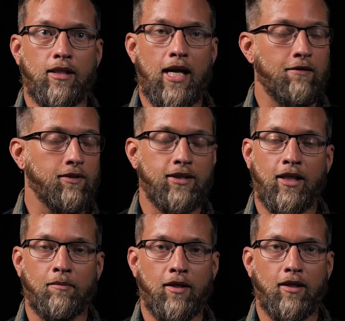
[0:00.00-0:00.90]
every
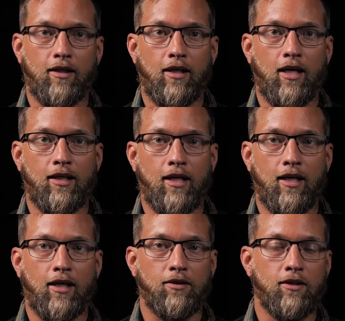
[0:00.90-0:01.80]
time I
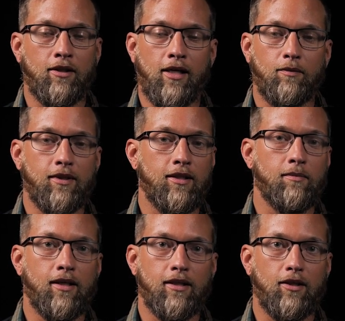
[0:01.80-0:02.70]
got out and hung out with
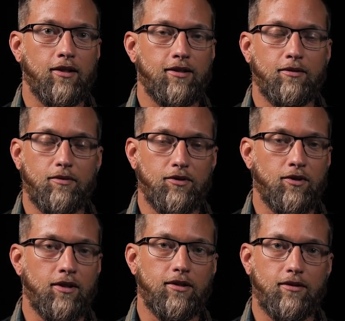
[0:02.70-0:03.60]
anybody, all I did was
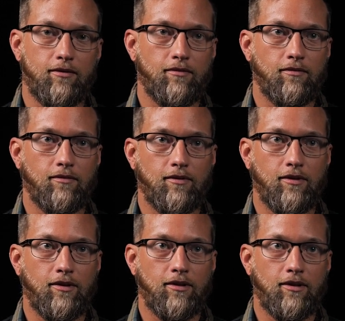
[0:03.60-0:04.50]
drink,
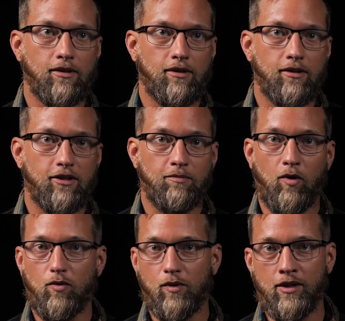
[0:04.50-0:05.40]

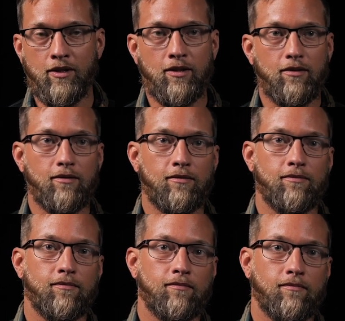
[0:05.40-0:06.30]
smoke weed.
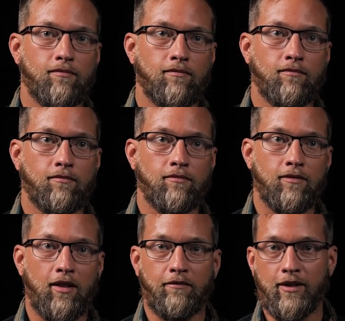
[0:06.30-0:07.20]

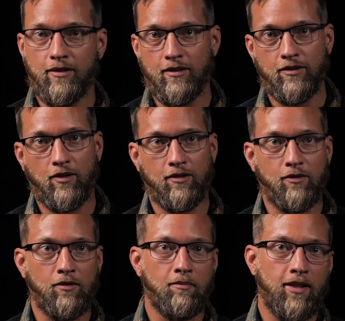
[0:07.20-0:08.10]
I eventually started
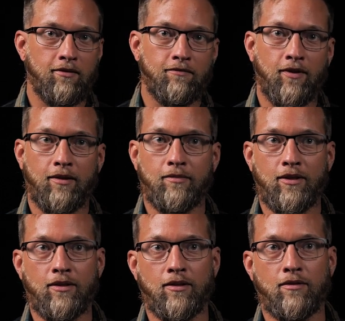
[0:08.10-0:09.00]
doing
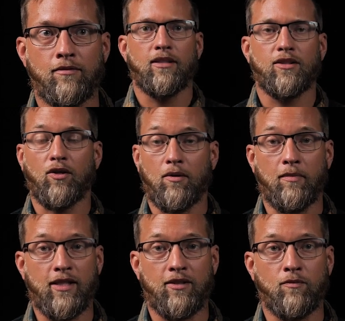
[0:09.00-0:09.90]
methamphetamines. It started
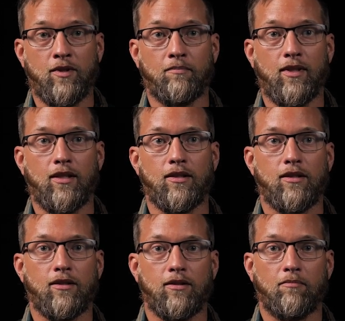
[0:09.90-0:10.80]
messing with my
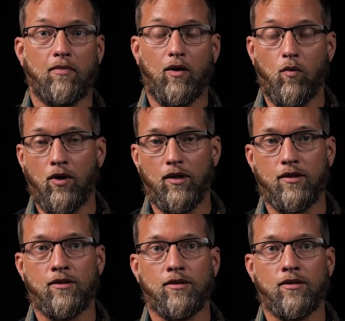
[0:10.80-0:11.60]
work.